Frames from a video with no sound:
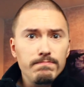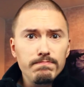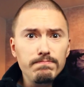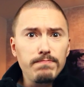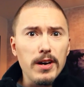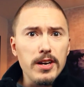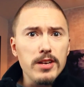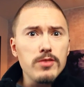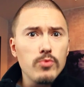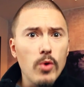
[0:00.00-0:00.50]

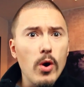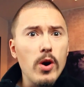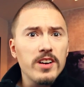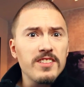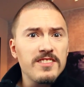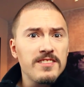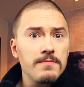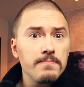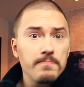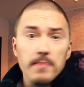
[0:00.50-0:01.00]
but it
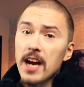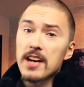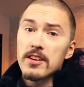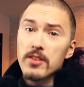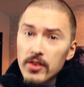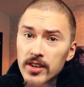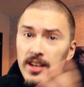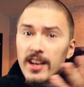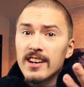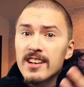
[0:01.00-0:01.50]
works and
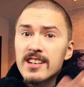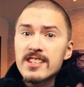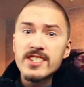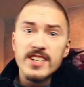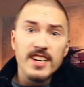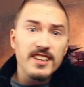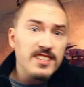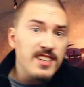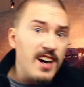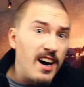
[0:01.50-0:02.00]
you're getting
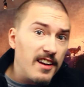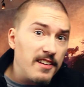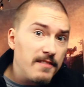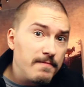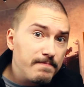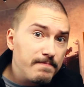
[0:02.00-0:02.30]
shit done.